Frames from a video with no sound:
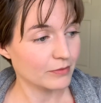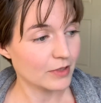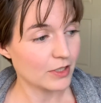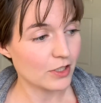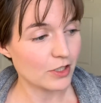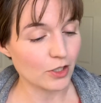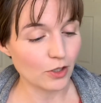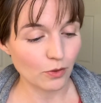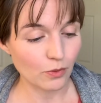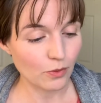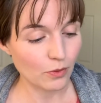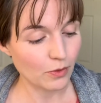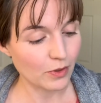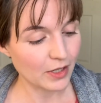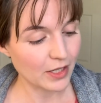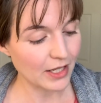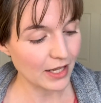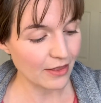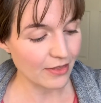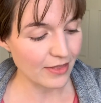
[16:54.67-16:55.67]
So,
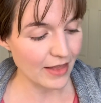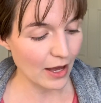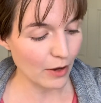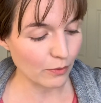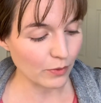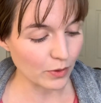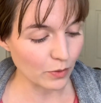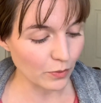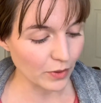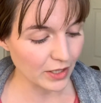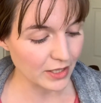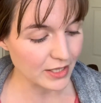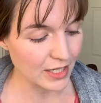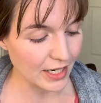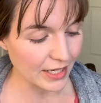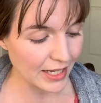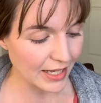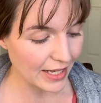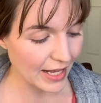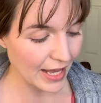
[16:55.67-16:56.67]
getting that one worked
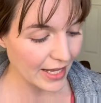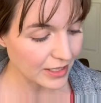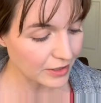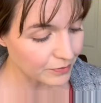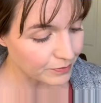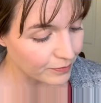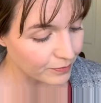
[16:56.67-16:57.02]
on again.